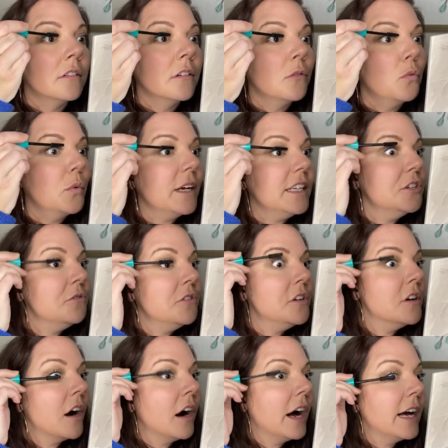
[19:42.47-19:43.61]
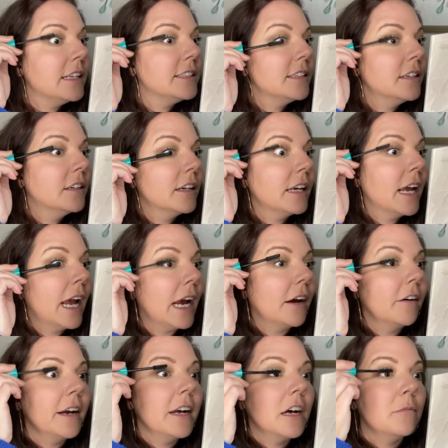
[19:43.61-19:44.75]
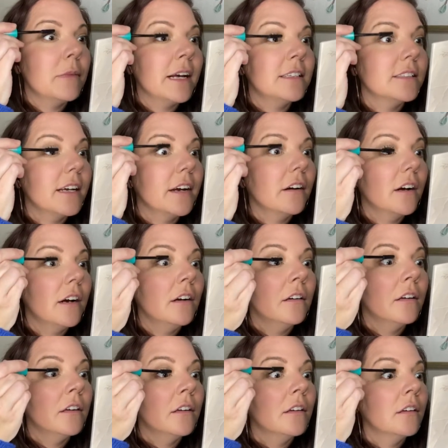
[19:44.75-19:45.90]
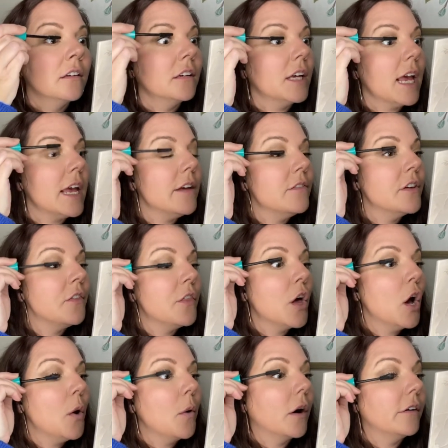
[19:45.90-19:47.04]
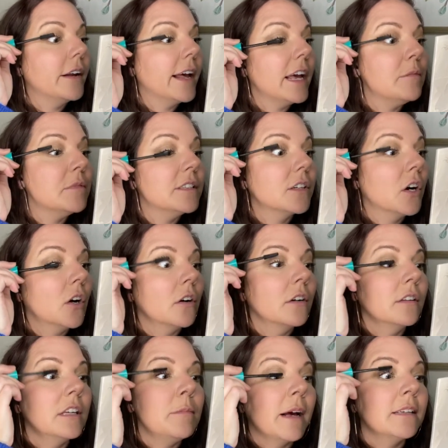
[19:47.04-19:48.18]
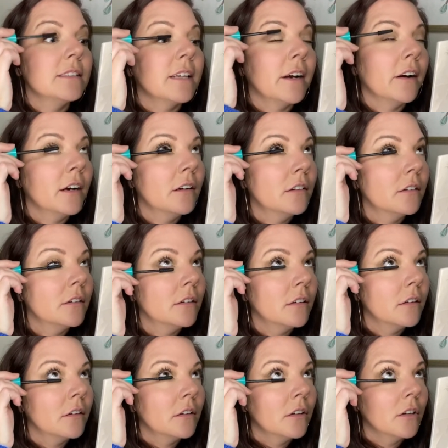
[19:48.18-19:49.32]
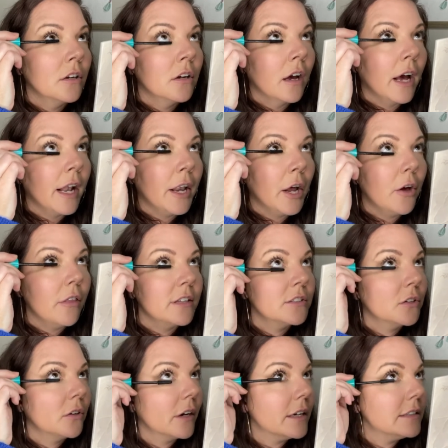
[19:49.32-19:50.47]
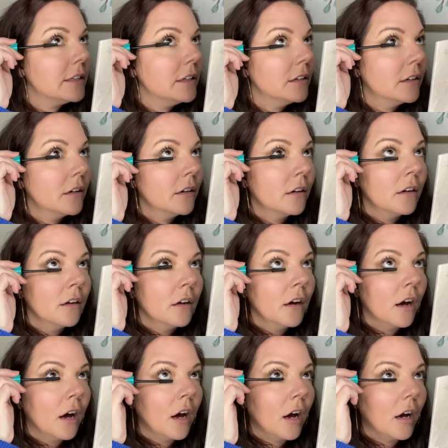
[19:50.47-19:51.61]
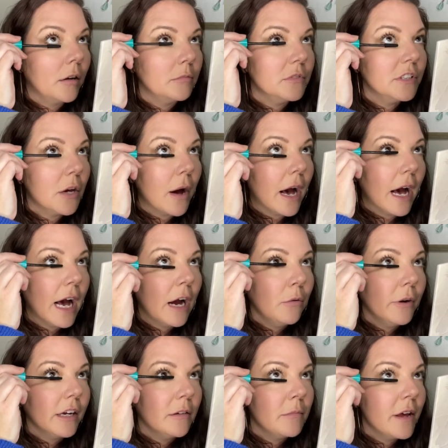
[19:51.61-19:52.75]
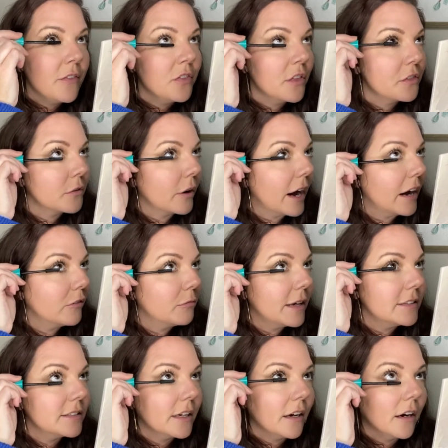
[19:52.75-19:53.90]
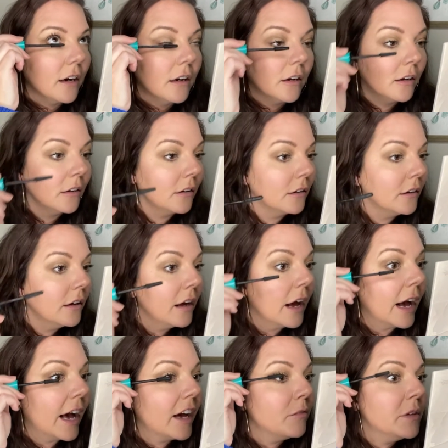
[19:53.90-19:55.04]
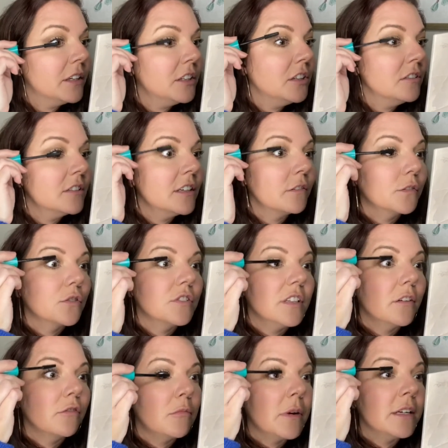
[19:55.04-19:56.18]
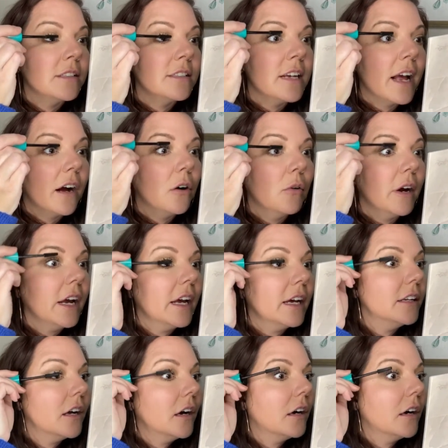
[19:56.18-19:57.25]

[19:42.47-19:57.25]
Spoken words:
We do not carry a mascara, even though our name is currently Maskcara. I know, that's crazy. So I recommend the Thrive Mascara. I have been using it for several months now, and